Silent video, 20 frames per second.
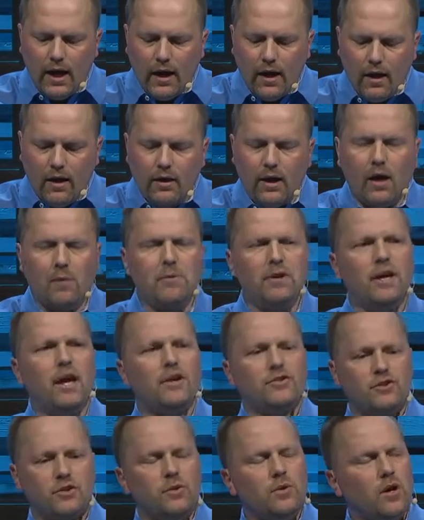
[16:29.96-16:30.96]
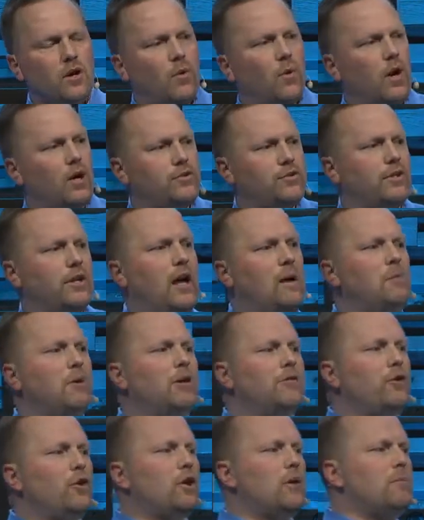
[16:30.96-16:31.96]
Now let me ask you a question. How many
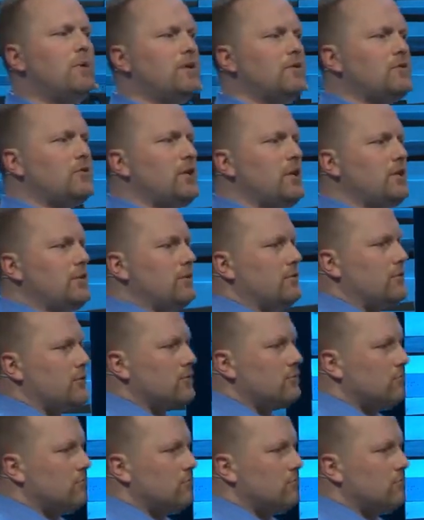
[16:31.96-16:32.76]
of you commit sins?